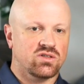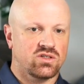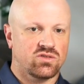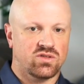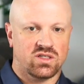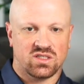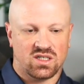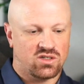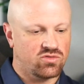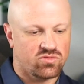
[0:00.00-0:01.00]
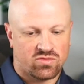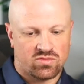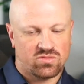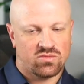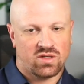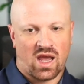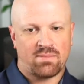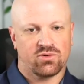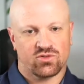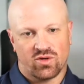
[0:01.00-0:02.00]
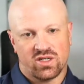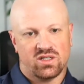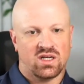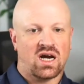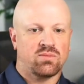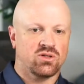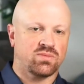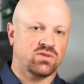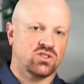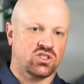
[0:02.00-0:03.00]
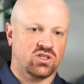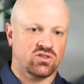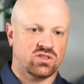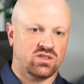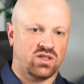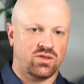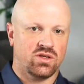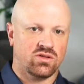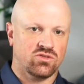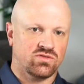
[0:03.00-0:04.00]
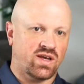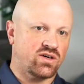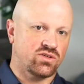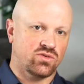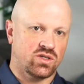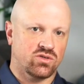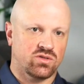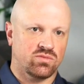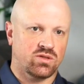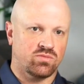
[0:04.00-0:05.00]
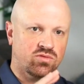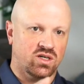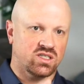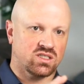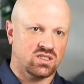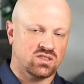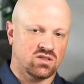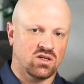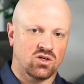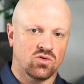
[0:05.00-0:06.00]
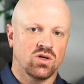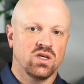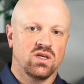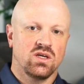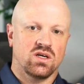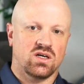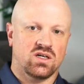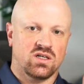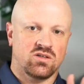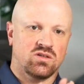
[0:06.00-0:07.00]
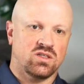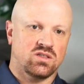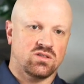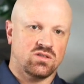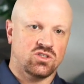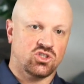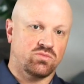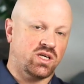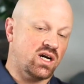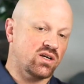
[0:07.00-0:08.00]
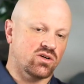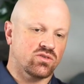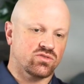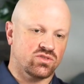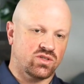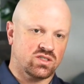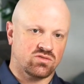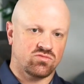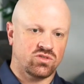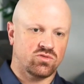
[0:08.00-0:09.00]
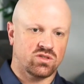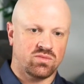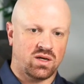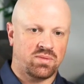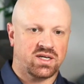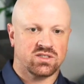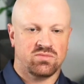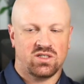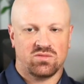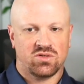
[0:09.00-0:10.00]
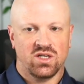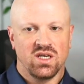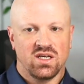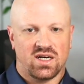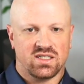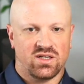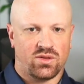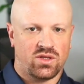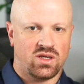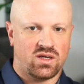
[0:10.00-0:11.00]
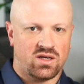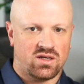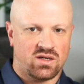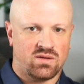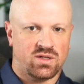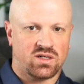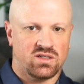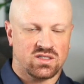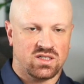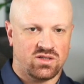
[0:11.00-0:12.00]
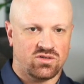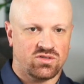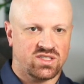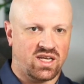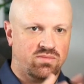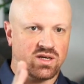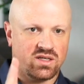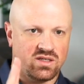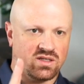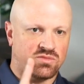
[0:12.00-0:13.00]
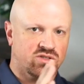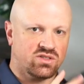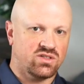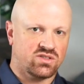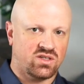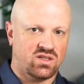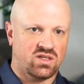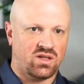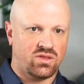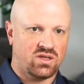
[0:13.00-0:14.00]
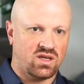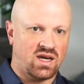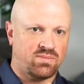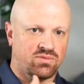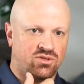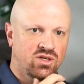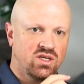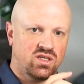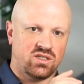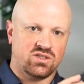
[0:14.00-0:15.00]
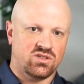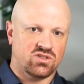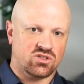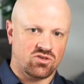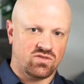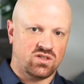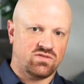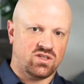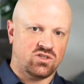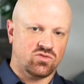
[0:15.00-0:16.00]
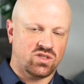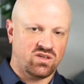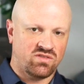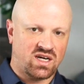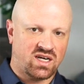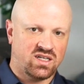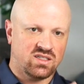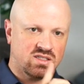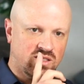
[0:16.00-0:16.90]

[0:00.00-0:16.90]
They sell. Apple's ready to gobble up the shares that they think there's value here, and the price is low and should be higher. So that's really what the buybacks mean. But I tend to think, I'm not going to say they're sandbagging. I'm just going to say that I think Apple is conservative. They don't give guidance.